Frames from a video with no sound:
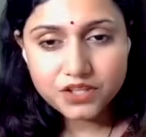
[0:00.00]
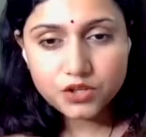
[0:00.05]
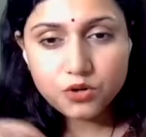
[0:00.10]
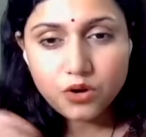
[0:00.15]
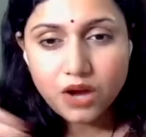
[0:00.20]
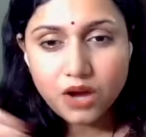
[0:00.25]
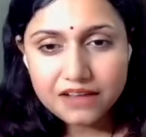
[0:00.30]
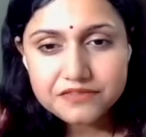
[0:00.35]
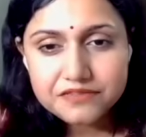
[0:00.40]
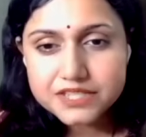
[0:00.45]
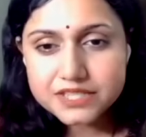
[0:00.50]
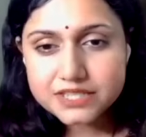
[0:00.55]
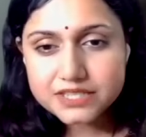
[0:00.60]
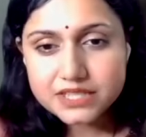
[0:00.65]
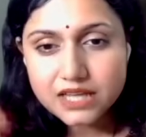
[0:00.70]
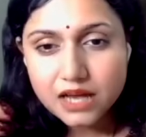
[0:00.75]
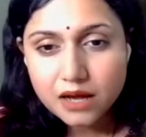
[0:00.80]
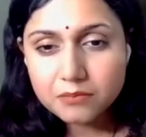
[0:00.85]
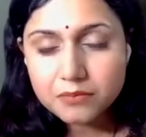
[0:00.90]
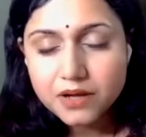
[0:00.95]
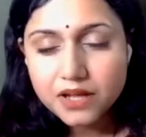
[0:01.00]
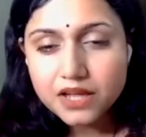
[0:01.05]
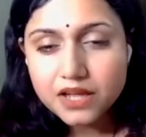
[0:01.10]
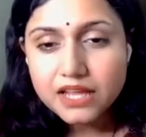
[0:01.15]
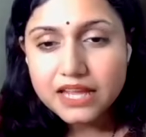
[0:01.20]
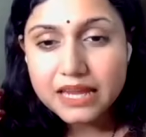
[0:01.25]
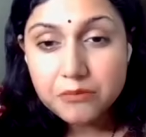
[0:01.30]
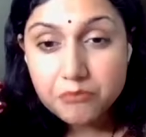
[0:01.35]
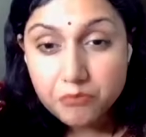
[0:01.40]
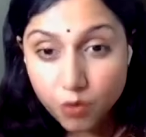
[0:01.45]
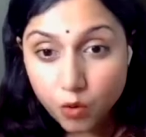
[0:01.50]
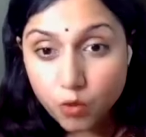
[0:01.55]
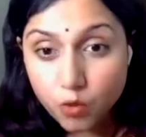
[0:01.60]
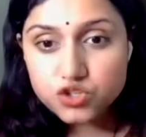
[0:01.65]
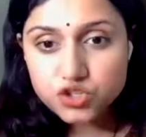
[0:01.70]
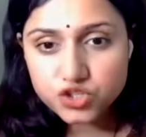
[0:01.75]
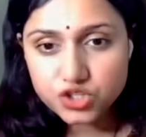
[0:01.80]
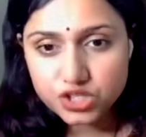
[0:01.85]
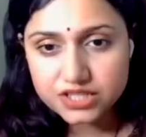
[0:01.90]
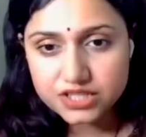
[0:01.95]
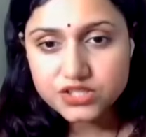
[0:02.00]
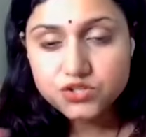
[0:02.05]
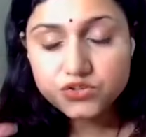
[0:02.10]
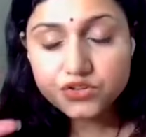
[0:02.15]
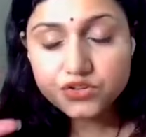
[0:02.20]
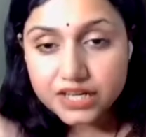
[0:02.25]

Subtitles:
you have some emotions